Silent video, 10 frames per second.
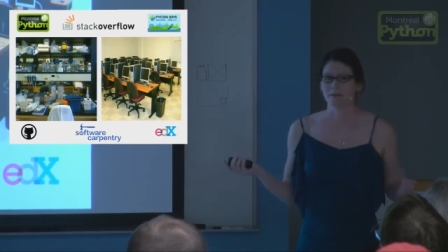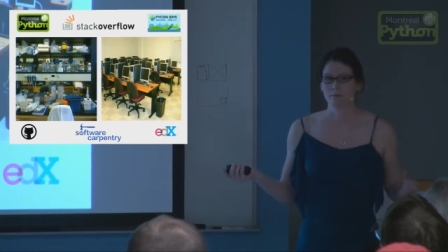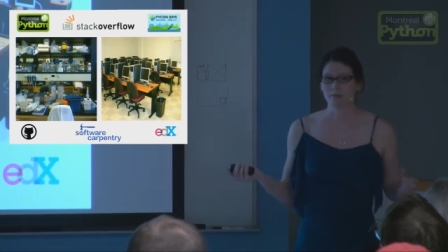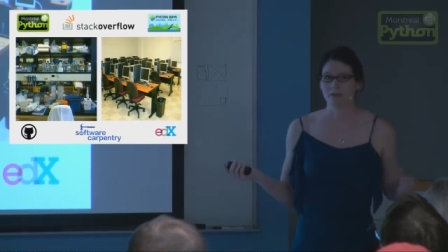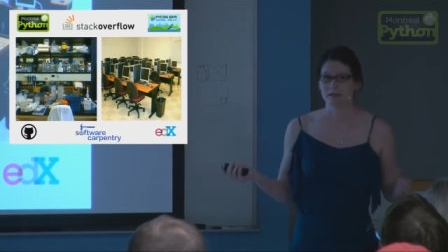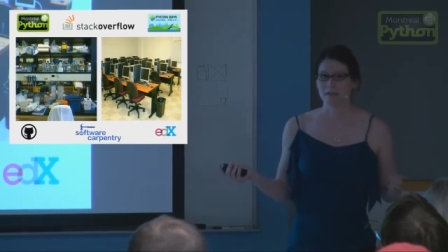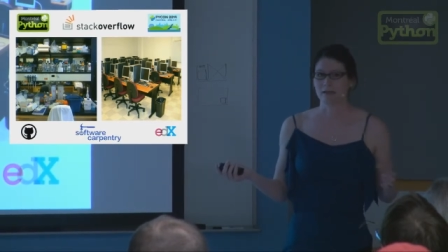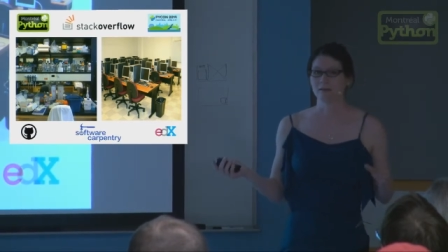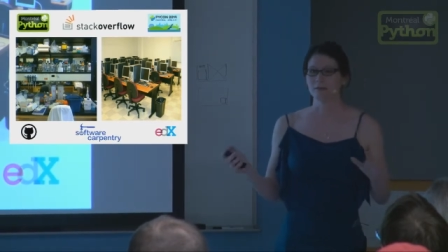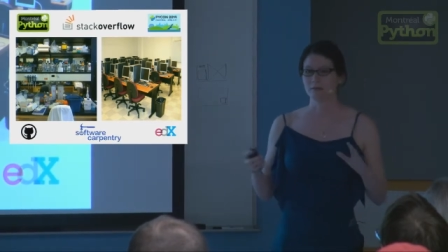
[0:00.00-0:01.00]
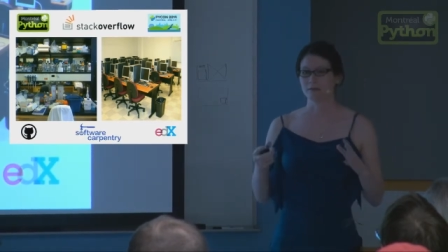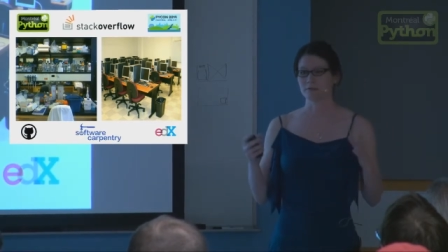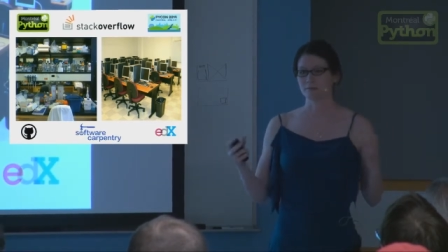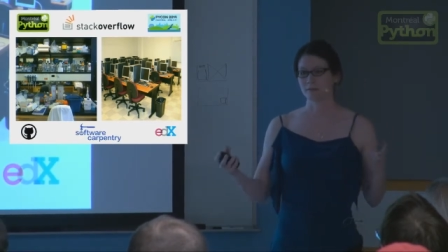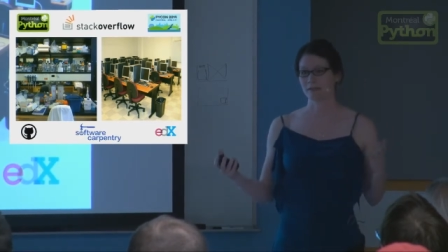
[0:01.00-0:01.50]
community,
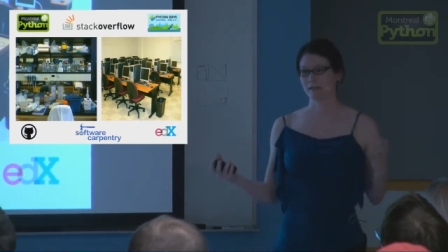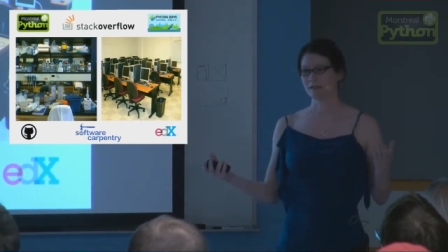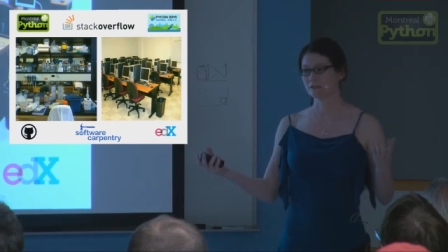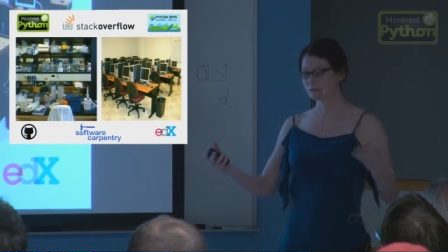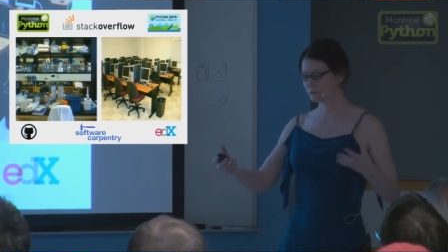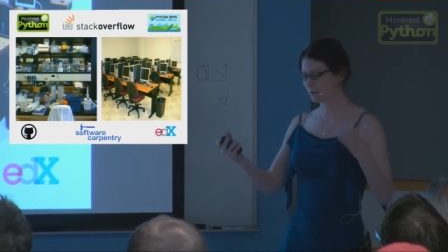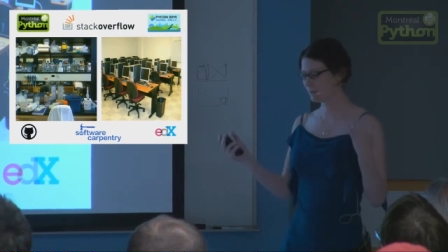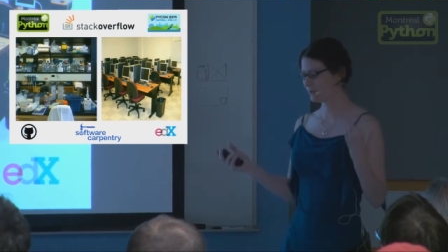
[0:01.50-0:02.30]
there's really so